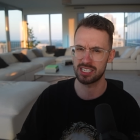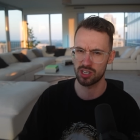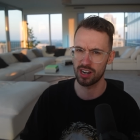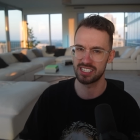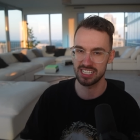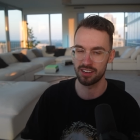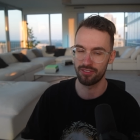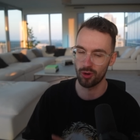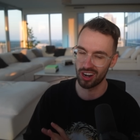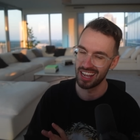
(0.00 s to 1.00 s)
at the start of
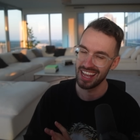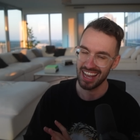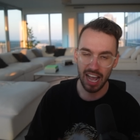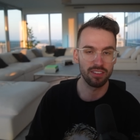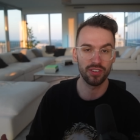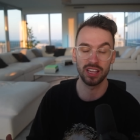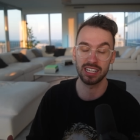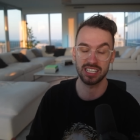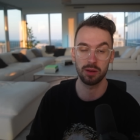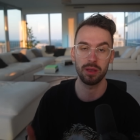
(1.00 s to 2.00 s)
Season 4, I have a
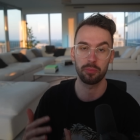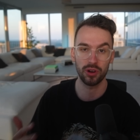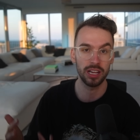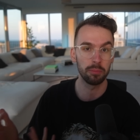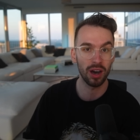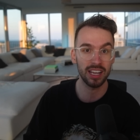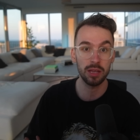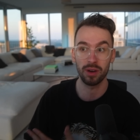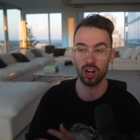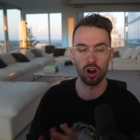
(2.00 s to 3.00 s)
feeling it's going to be pretty
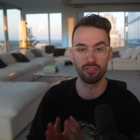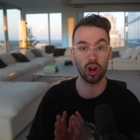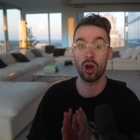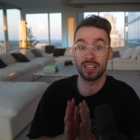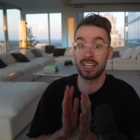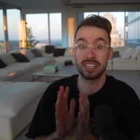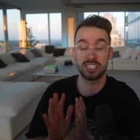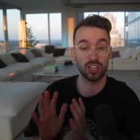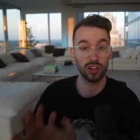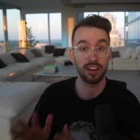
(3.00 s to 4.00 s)
buggy, but overall, I think
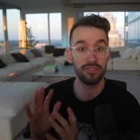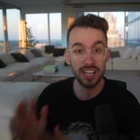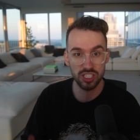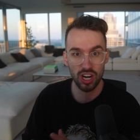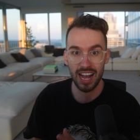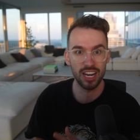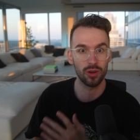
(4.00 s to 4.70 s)
this is a great feature. I